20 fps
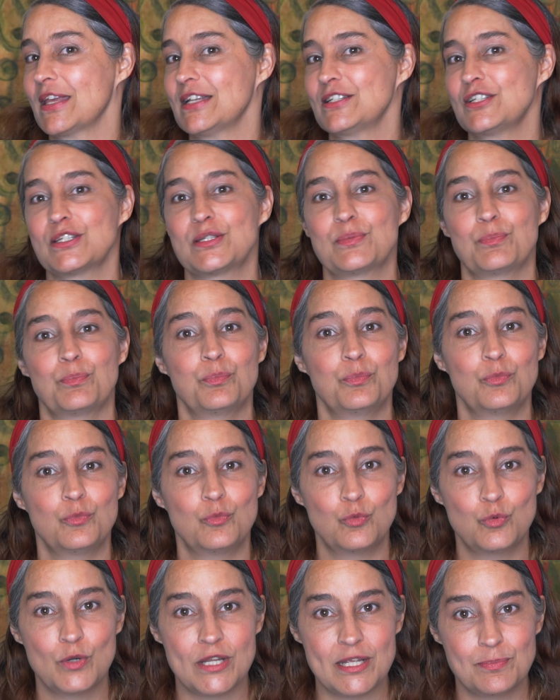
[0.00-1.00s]
that just
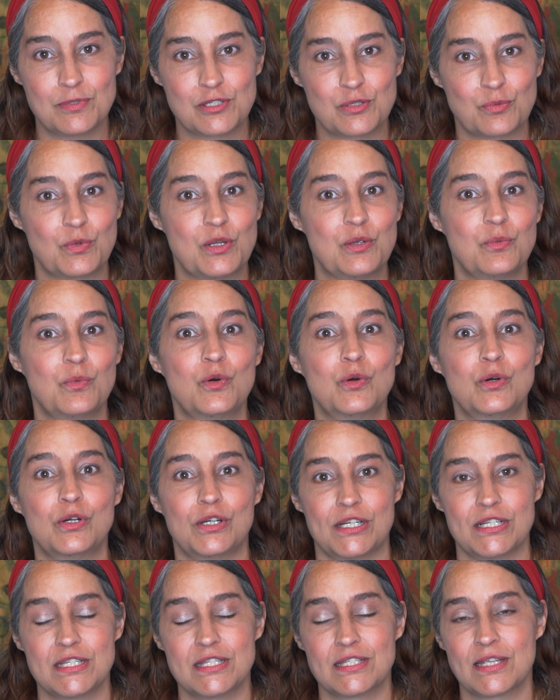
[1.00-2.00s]
reaps
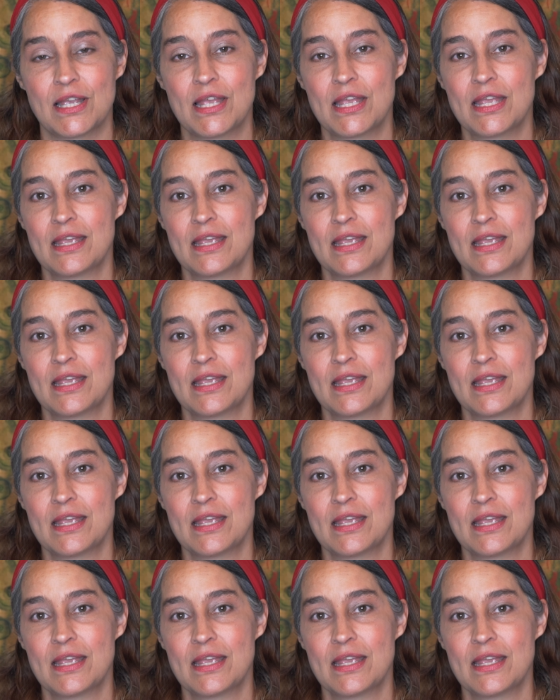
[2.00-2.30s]
rewards